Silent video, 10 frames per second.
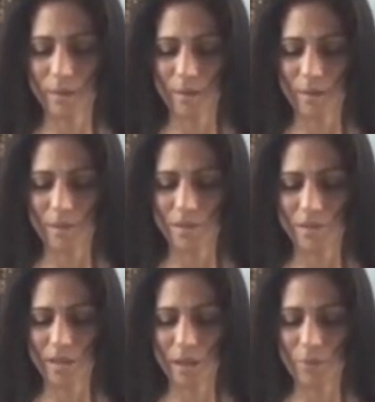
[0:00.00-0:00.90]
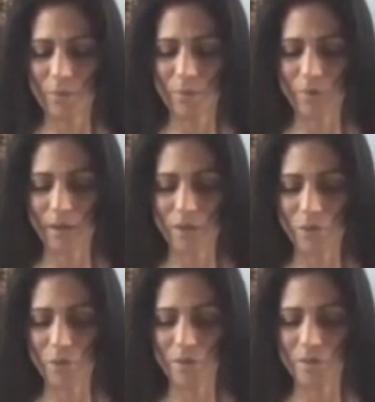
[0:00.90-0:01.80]
Each day will provide you
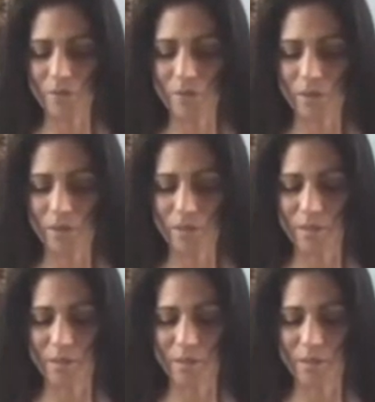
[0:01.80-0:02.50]
with a different